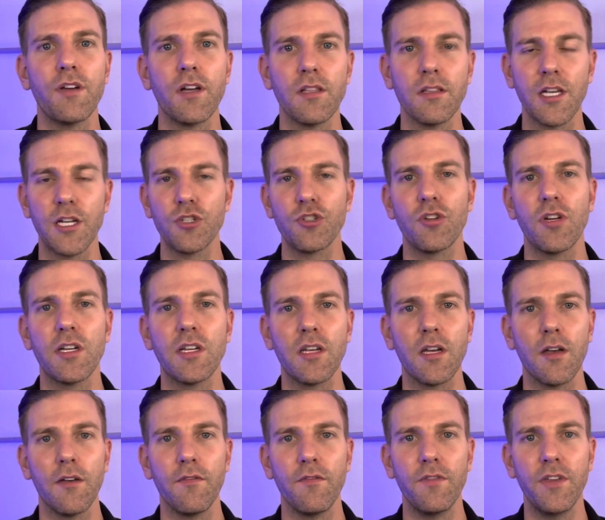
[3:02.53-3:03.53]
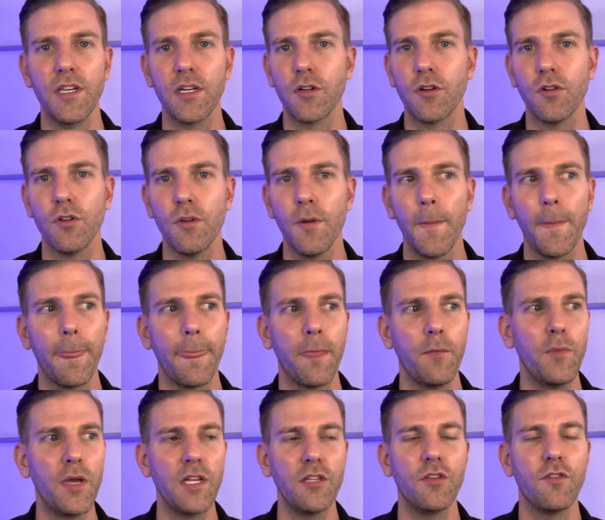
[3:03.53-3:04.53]
electric vehicle
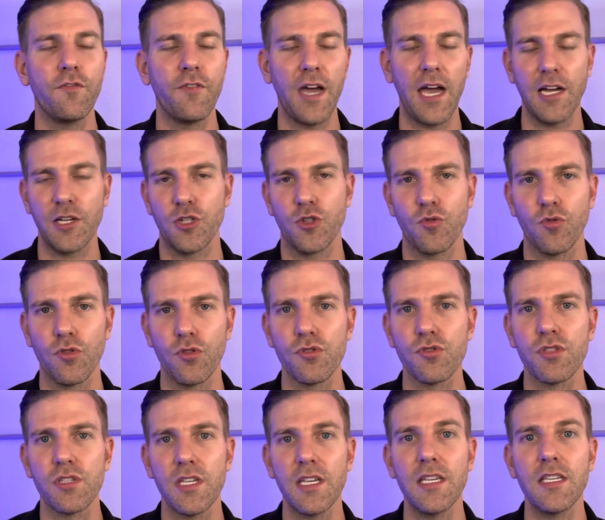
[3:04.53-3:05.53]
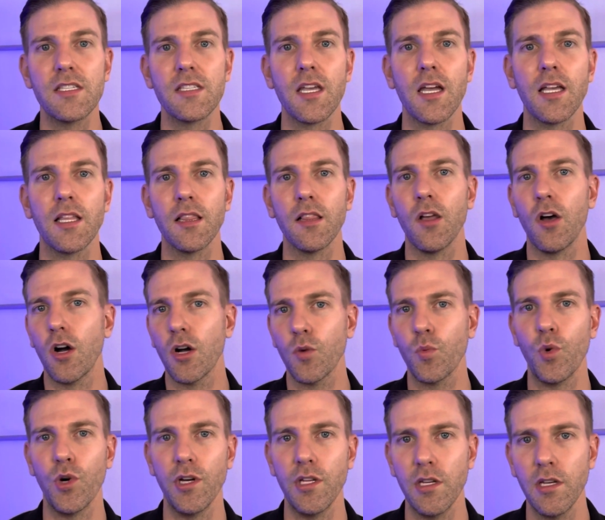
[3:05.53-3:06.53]
manufacturers is a long
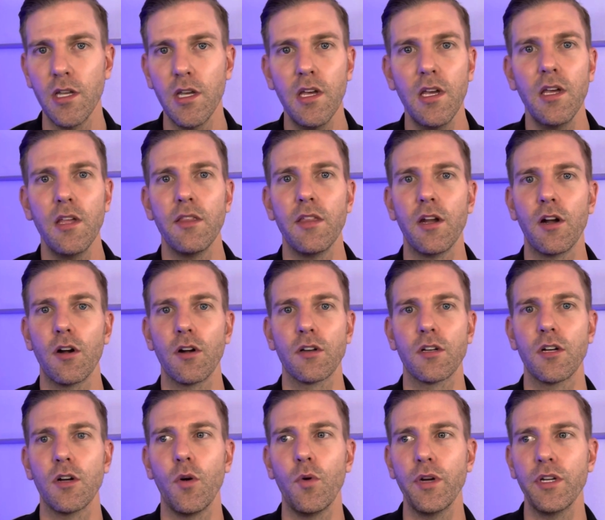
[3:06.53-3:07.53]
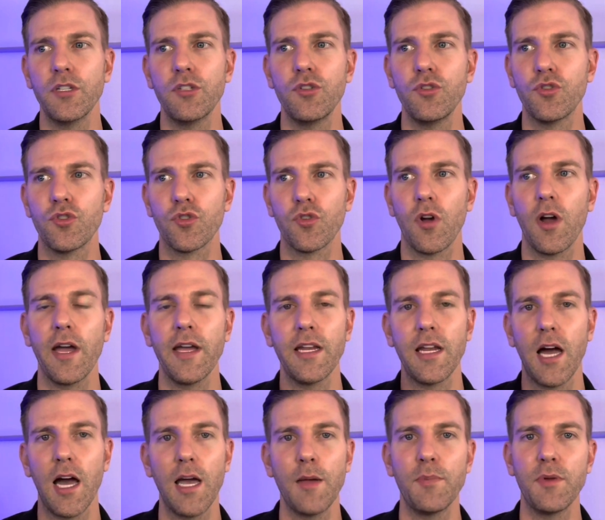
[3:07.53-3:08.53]
one that are going to try an
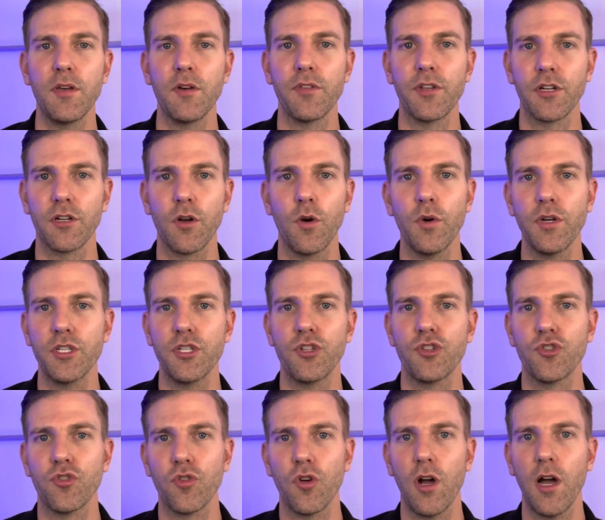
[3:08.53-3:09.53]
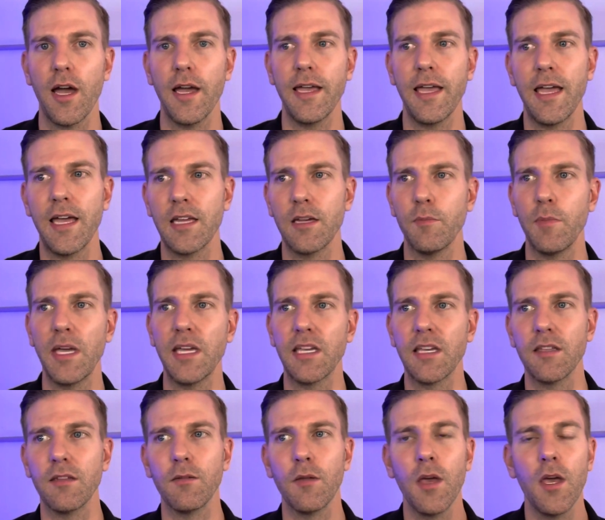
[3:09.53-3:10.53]
IPO, that are going to try and make
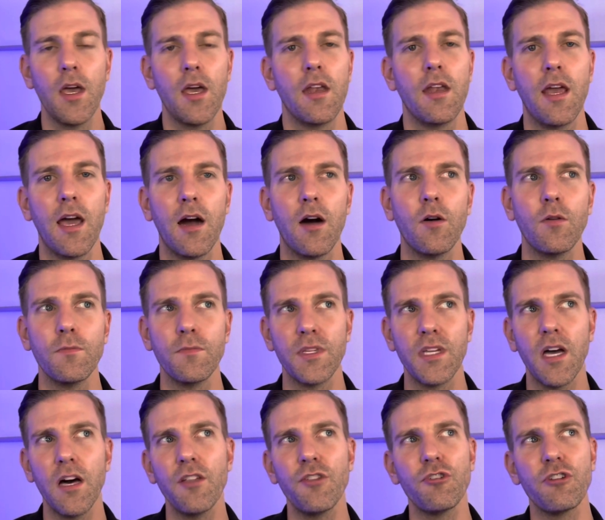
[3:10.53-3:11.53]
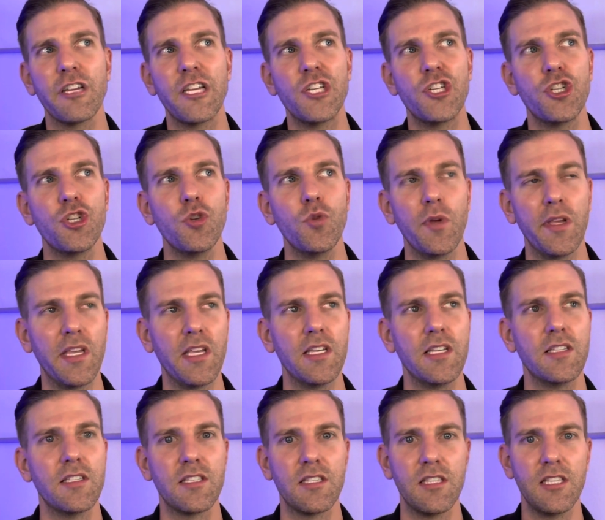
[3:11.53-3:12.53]
it. Now, the other issue
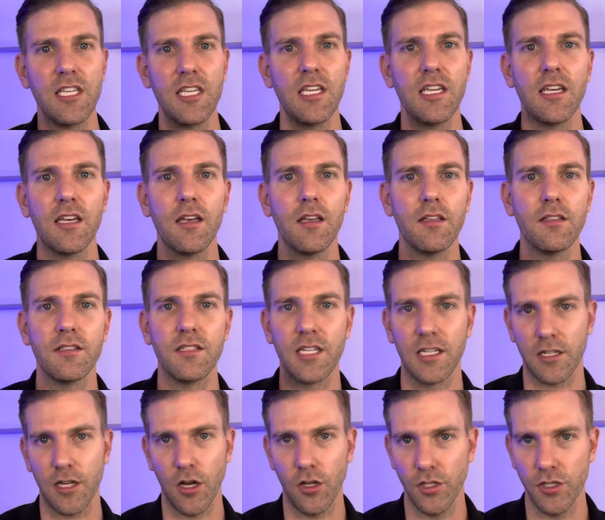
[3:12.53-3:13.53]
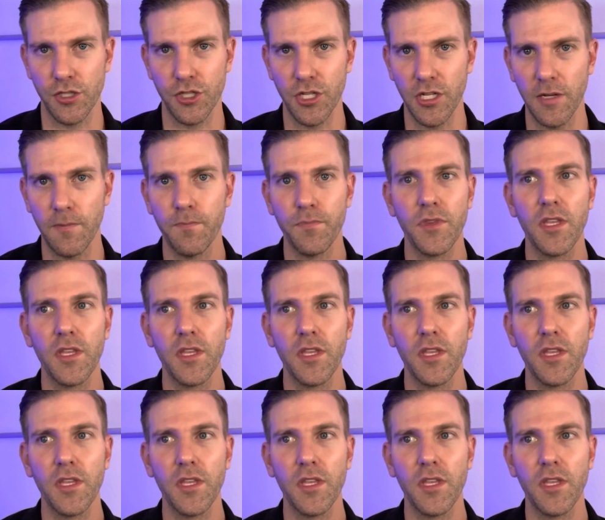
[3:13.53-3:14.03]
is the technology.